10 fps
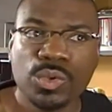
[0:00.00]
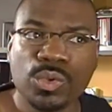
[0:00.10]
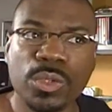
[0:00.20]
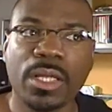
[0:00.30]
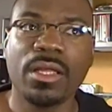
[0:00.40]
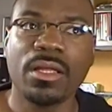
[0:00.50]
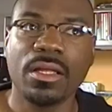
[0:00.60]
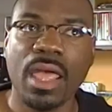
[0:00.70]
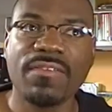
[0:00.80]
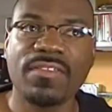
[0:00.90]
who
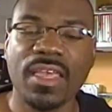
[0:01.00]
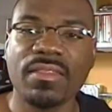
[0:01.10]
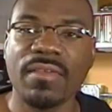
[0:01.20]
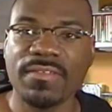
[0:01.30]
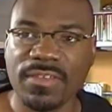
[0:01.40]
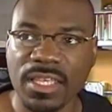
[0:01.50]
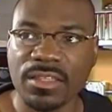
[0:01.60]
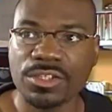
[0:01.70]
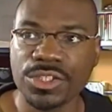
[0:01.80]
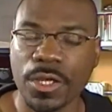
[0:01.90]
has said they've
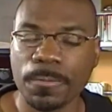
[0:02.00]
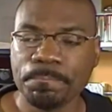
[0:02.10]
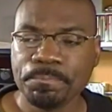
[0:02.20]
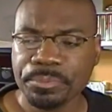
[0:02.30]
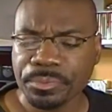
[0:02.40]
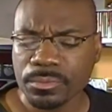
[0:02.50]
seen the show.